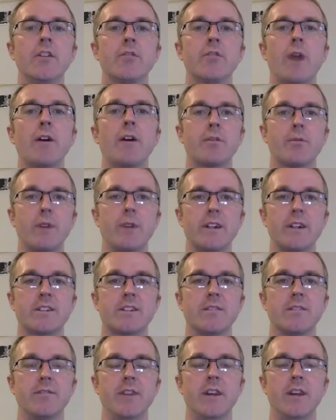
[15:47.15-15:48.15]
throughout the rest
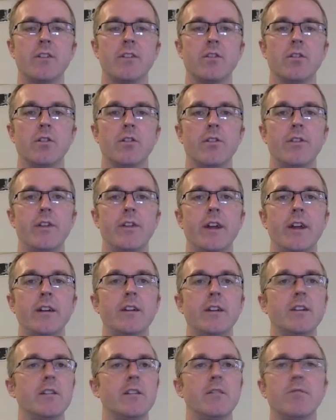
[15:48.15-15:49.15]
of the vehicle
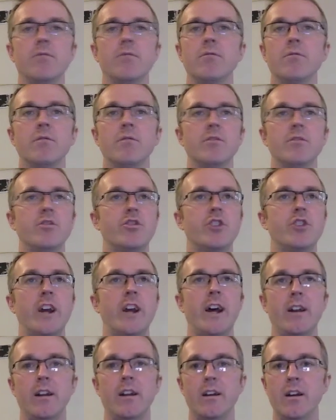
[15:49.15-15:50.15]
that
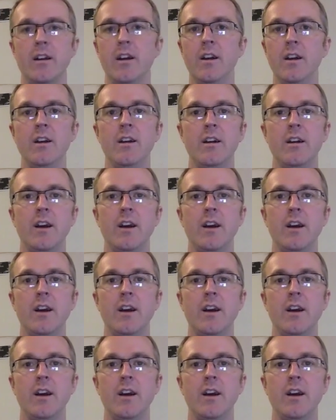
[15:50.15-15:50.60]
shed,